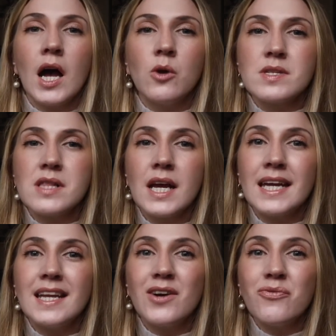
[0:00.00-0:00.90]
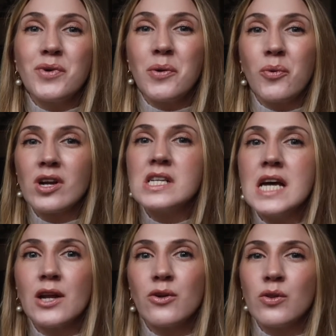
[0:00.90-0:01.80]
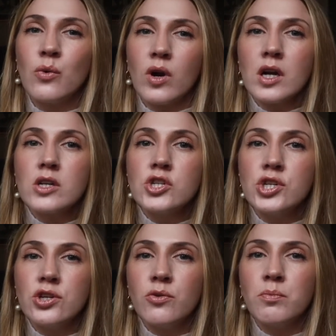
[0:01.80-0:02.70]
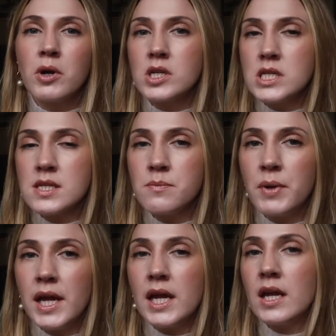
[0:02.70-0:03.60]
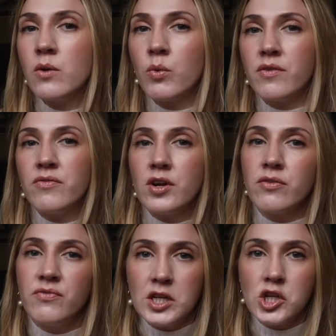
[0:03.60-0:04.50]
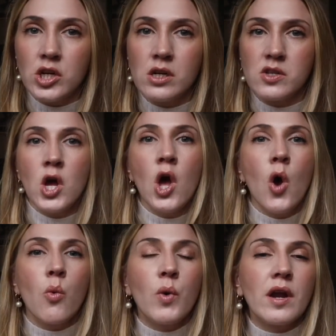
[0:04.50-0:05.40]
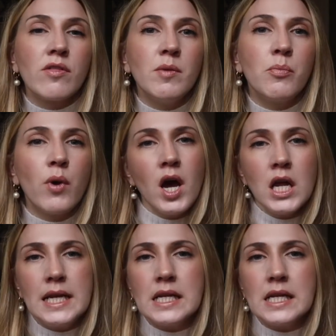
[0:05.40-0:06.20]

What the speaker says: I was lucky enough when I worked at Allure to participate in one of their features where they brought